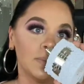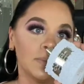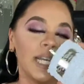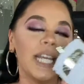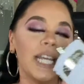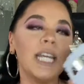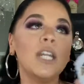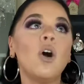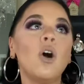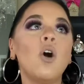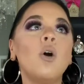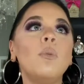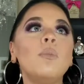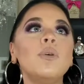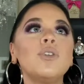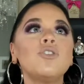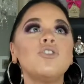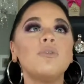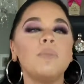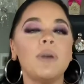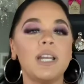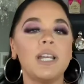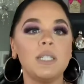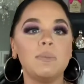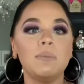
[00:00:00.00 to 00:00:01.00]
It almost
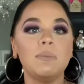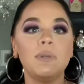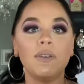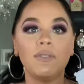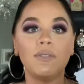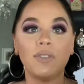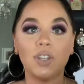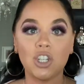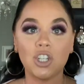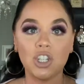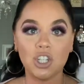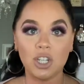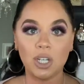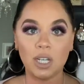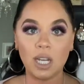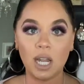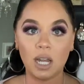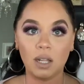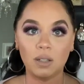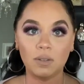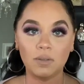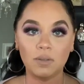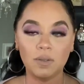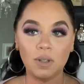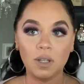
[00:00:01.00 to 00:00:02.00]
reminds me of the
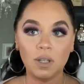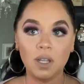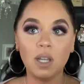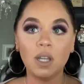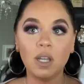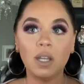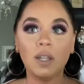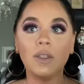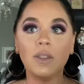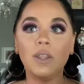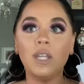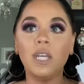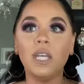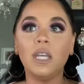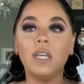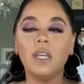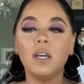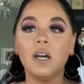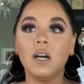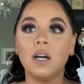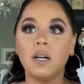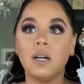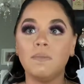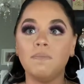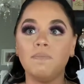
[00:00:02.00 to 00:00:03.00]
Chanel, the,
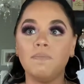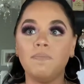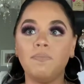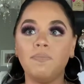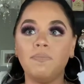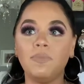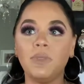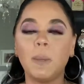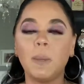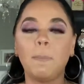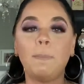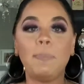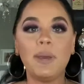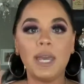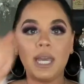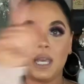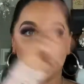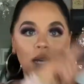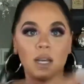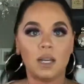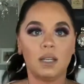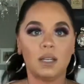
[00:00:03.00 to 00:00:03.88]
um, the pink